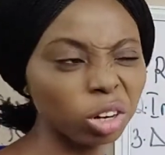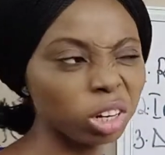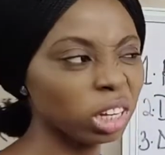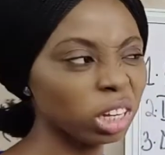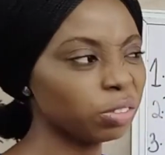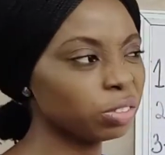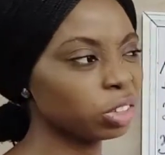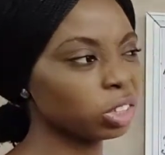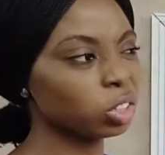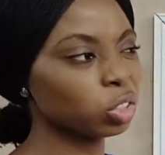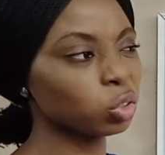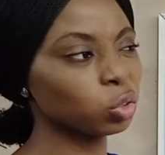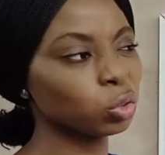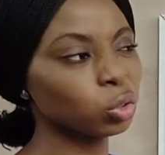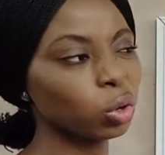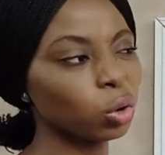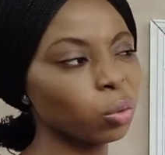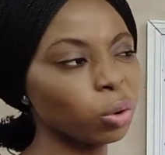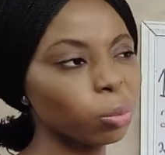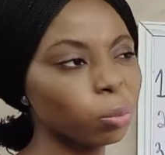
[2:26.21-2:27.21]
if it's a
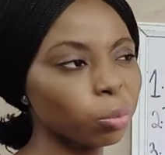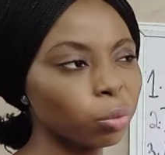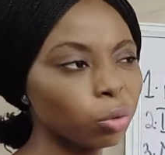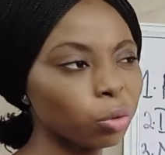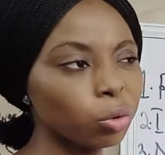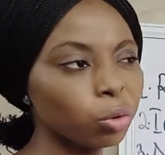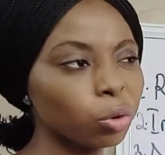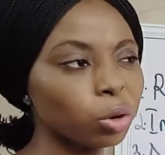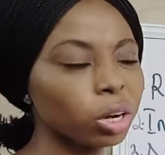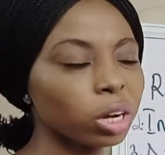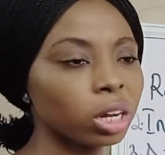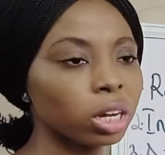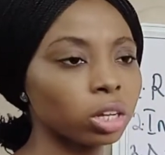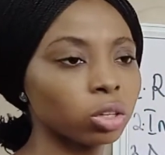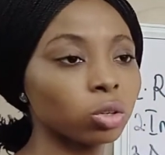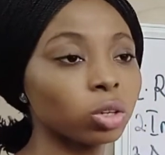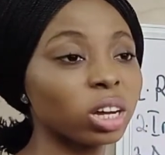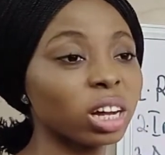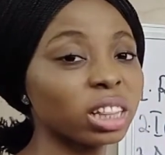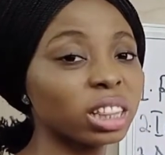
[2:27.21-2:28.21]
storybook,
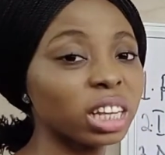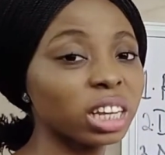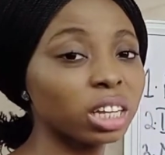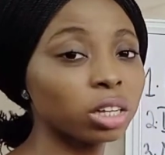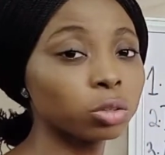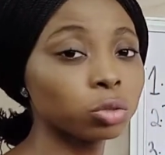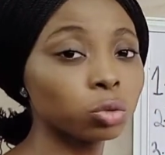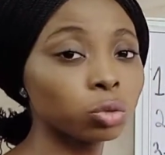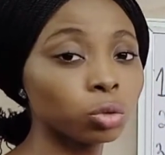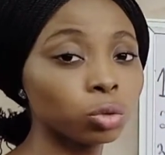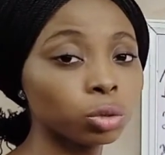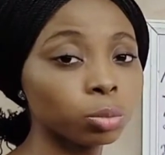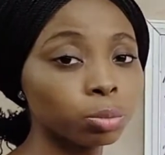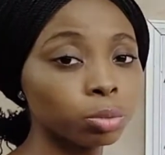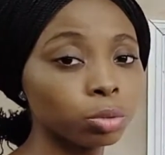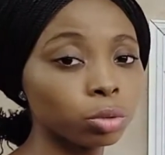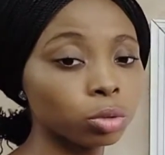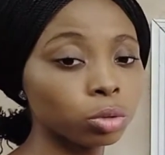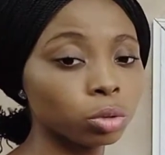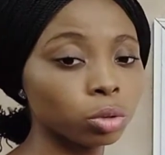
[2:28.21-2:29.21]
you can take a
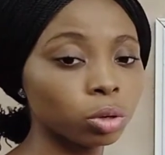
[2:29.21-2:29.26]
storybook,